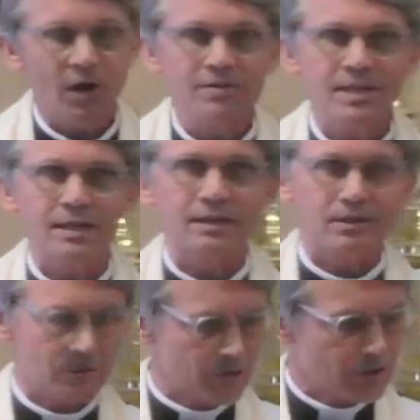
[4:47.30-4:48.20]
one thing,
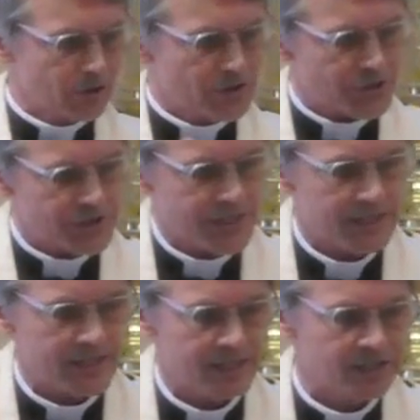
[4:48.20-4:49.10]
Christians
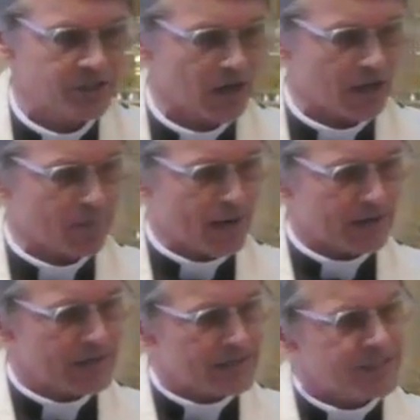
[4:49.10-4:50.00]
can tend to talk
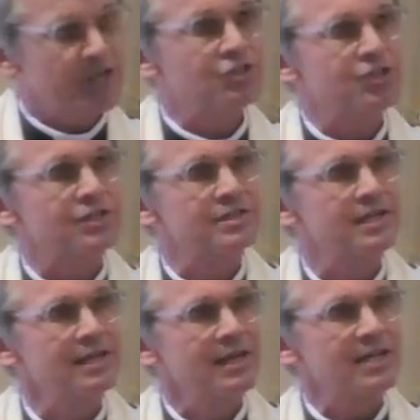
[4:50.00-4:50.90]
about the ascension
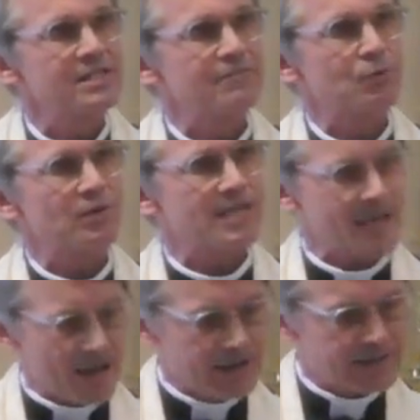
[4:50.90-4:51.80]
as if it were
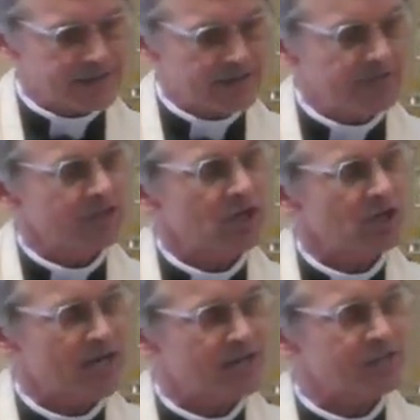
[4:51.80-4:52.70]
the end of
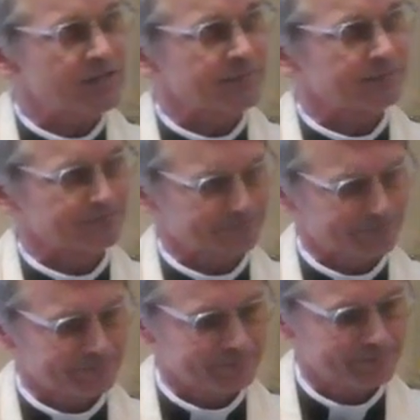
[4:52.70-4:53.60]
incarnation.
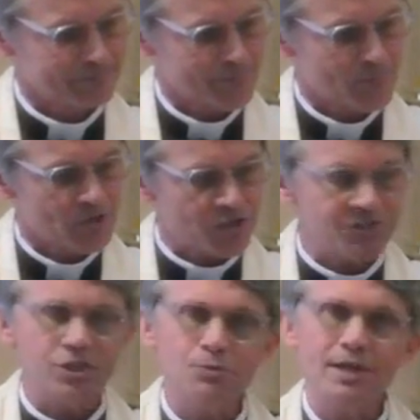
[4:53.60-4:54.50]

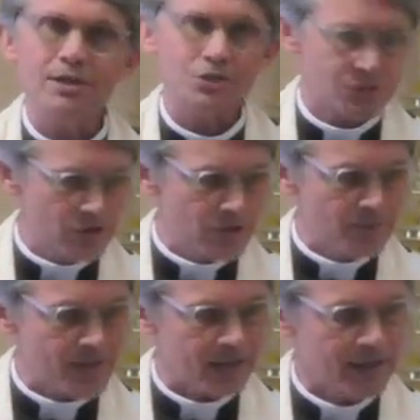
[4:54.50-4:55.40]
Just as we can
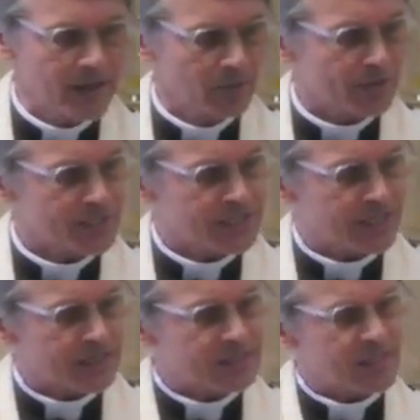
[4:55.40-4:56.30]
assume that when the
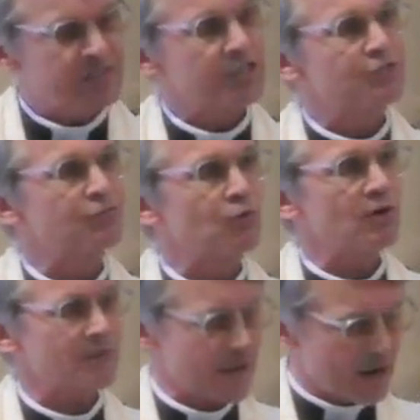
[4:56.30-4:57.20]
deacon sends us
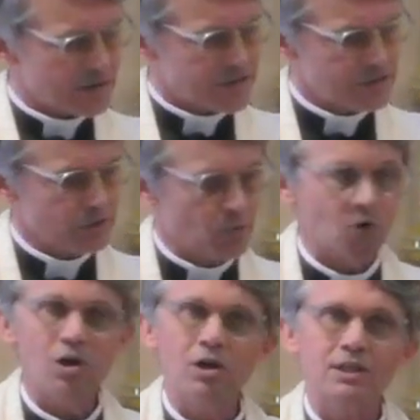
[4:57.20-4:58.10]
forth out into the
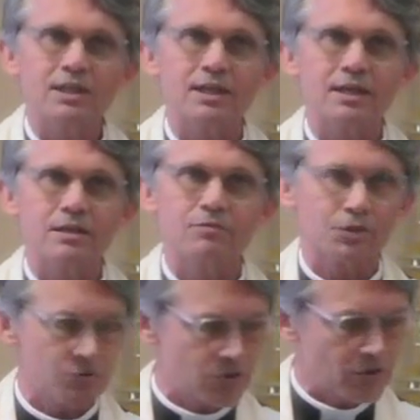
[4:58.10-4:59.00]
world at the end of
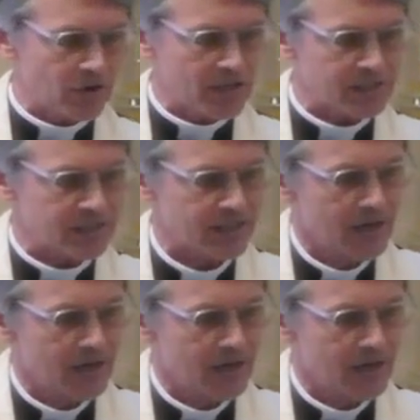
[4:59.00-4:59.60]
the Eucharist,